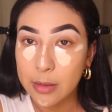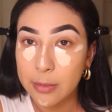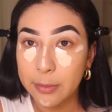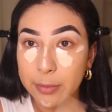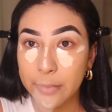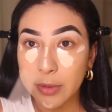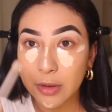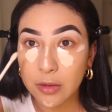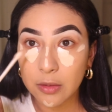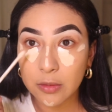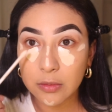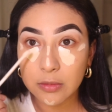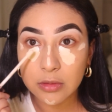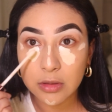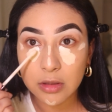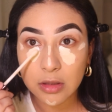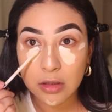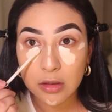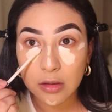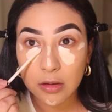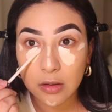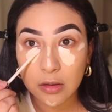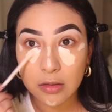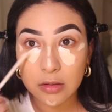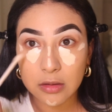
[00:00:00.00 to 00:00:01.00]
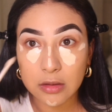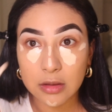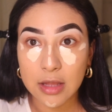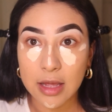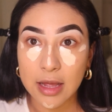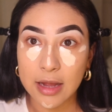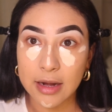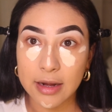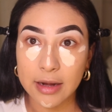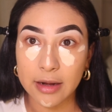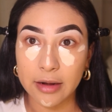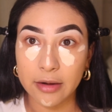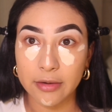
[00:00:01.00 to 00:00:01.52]
but only on
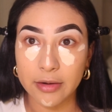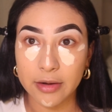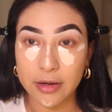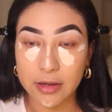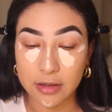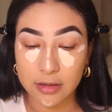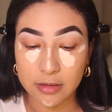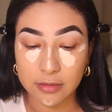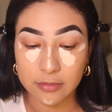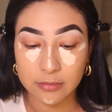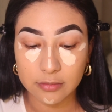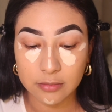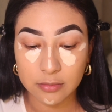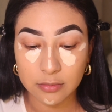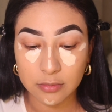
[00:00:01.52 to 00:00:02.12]
that area,